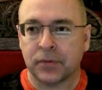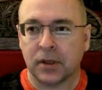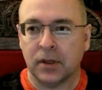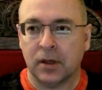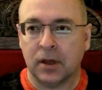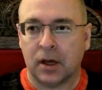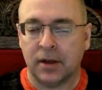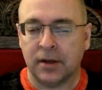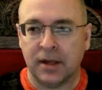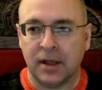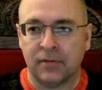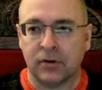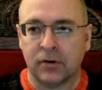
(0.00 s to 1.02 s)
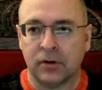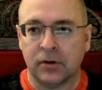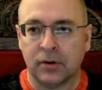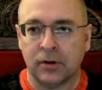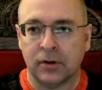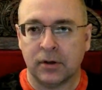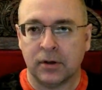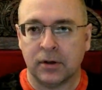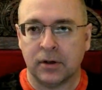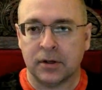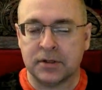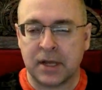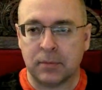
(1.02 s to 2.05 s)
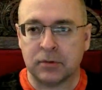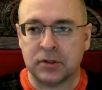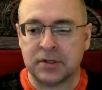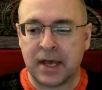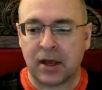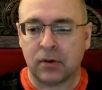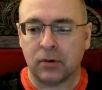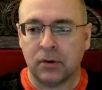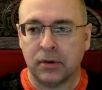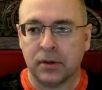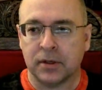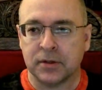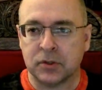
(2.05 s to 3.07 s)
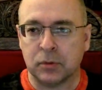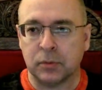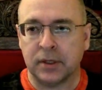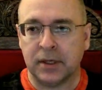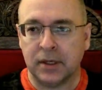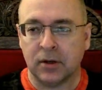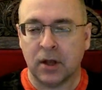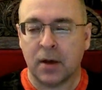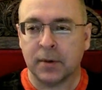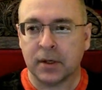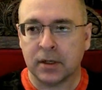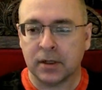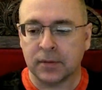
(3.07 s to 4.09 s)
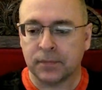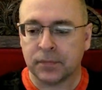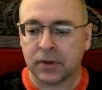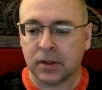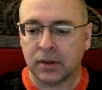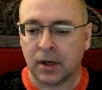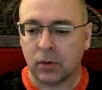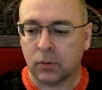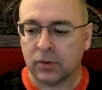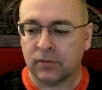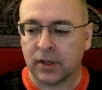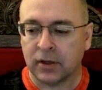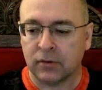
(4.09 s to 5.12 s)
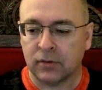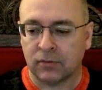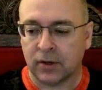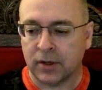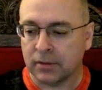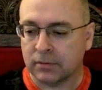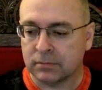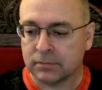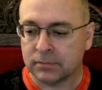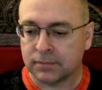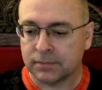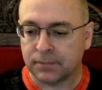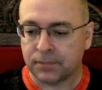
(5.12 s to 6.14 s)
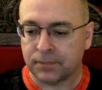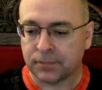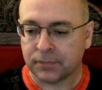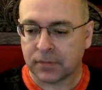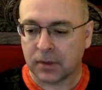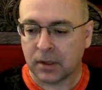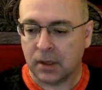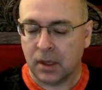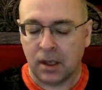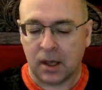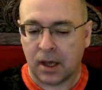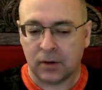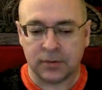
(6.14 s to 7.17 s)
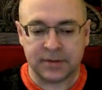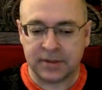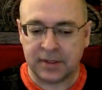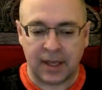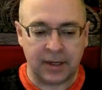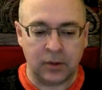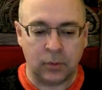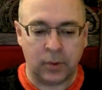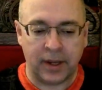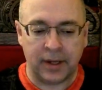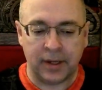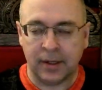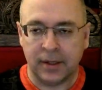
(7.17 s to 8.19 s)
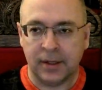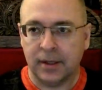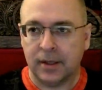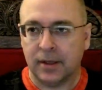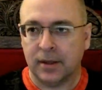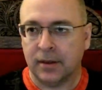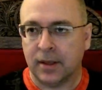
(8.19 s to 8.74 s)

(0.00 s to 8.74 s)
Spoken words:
never attempt to tackle the Summa Economica that I would have liked to have written. I don't see any way that,